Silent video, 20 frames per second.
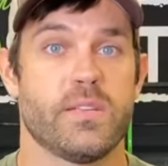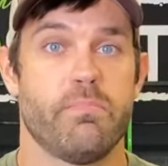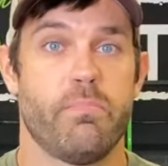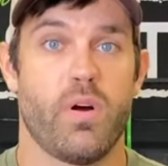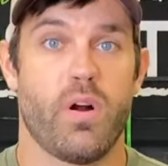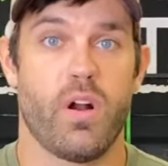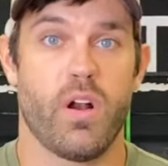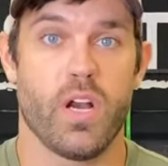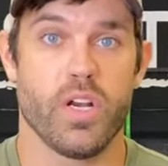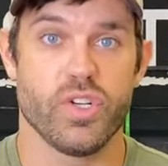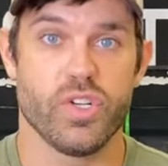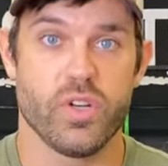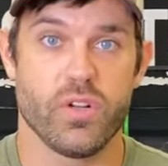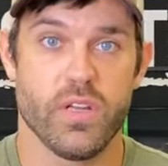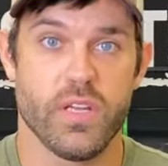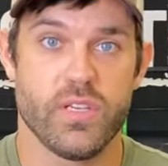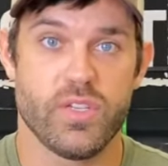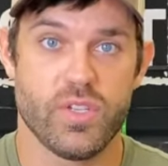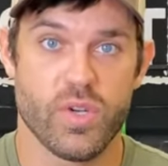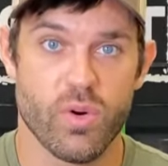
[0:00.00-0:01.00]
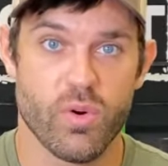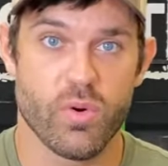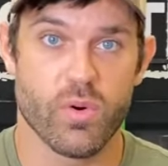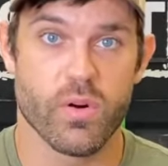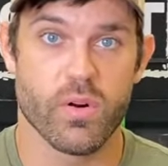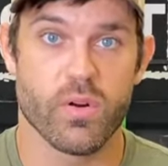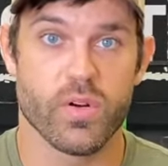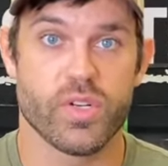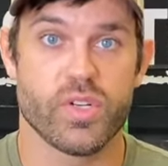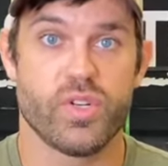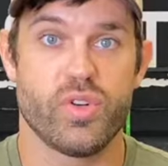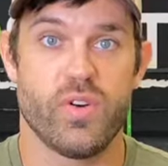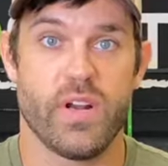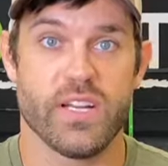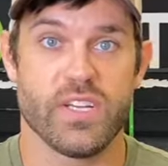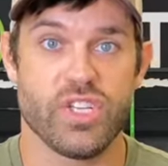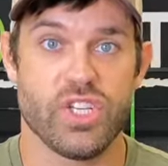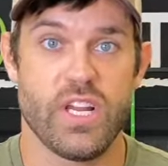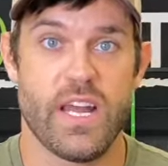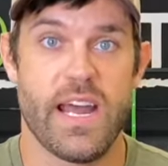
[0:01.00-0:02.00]
partially torn or
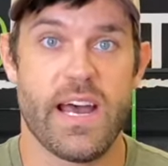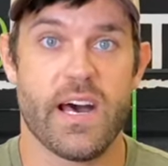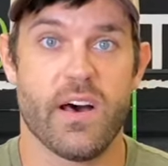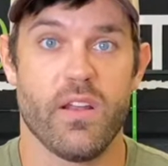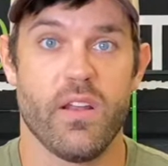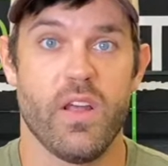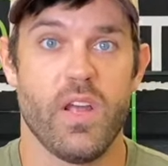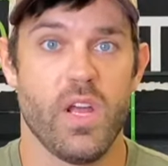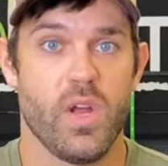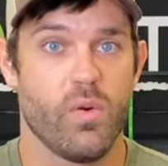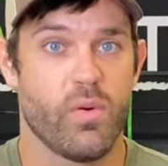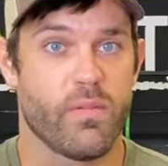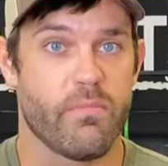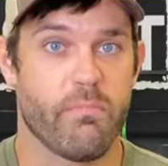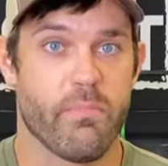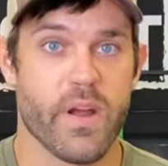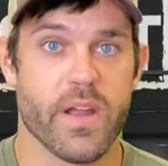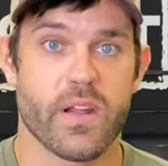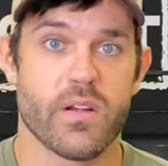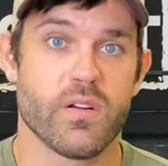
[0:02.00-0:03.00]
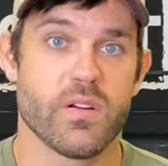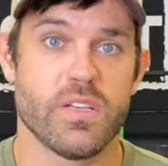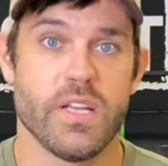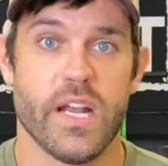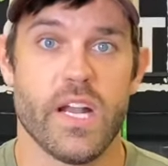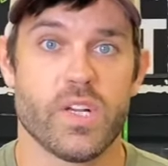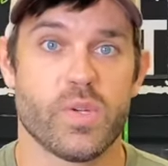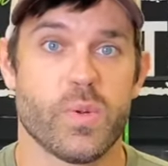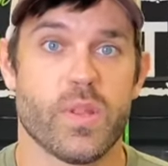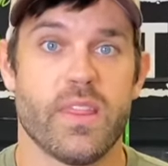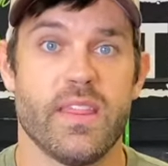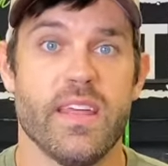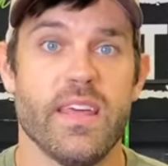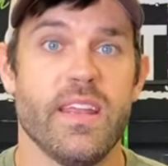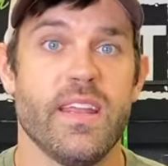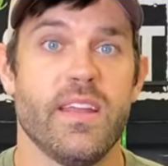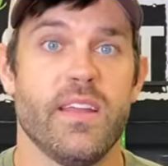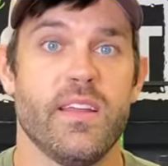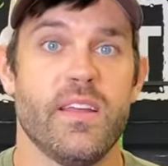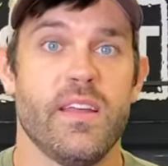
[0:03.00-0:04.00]
stretched out with micro tears within
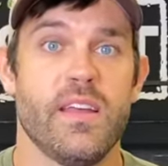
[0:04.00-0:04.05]
it,